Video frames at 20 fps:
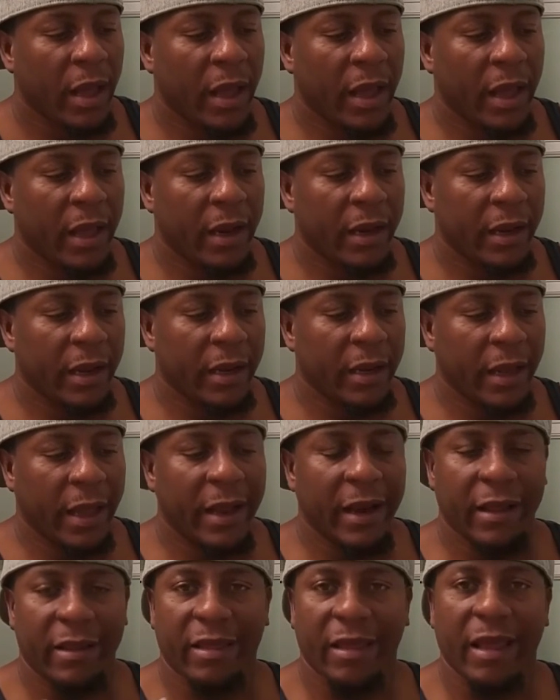And,
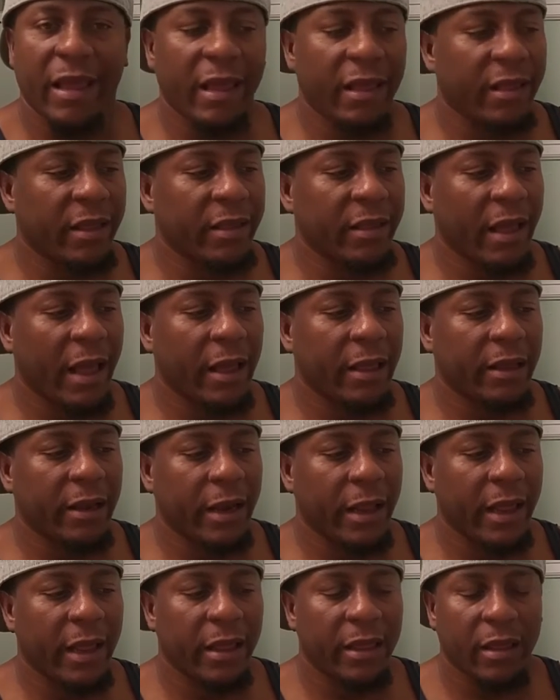and, and it's easy. It's
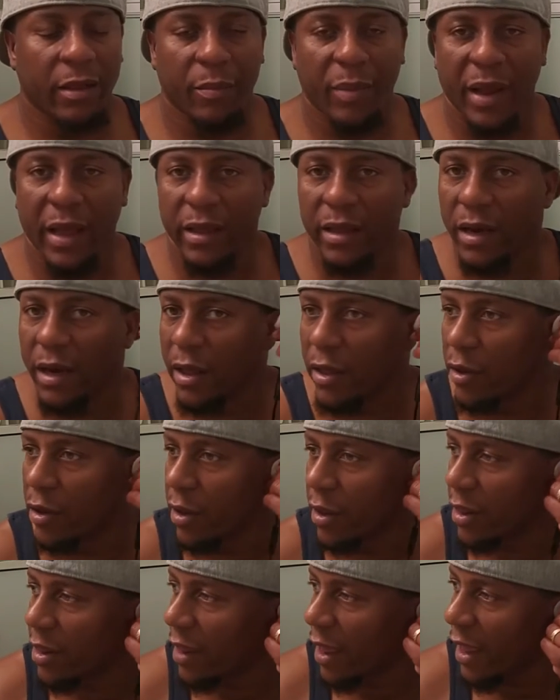actually easy. Basically,
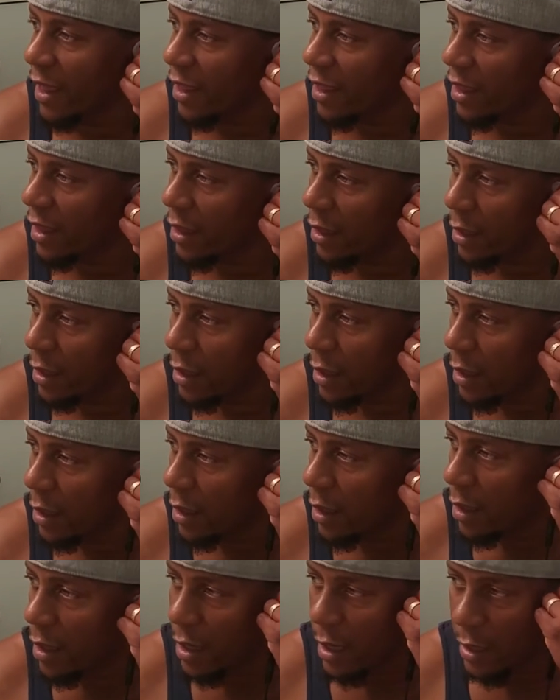you just take it
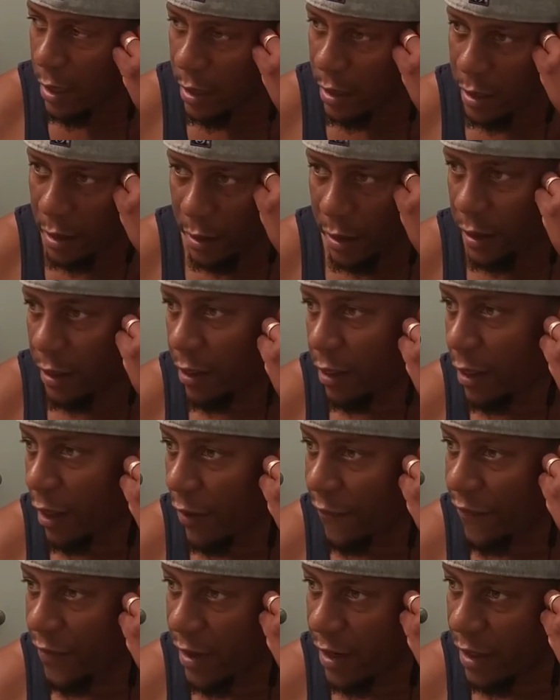and you just
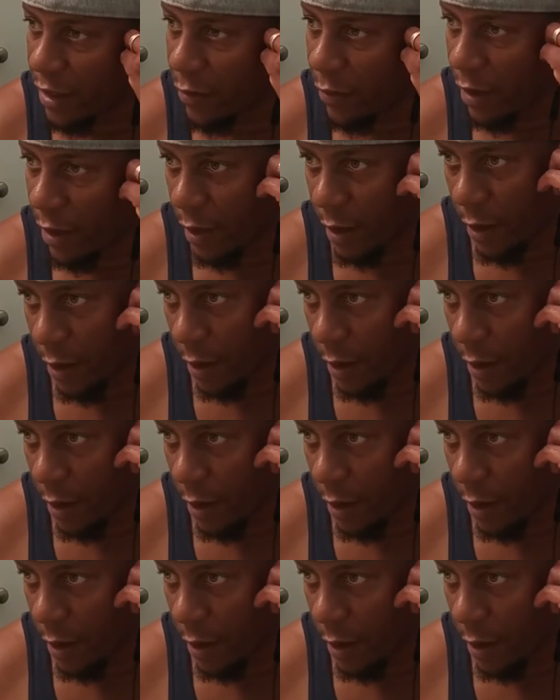stuff it in your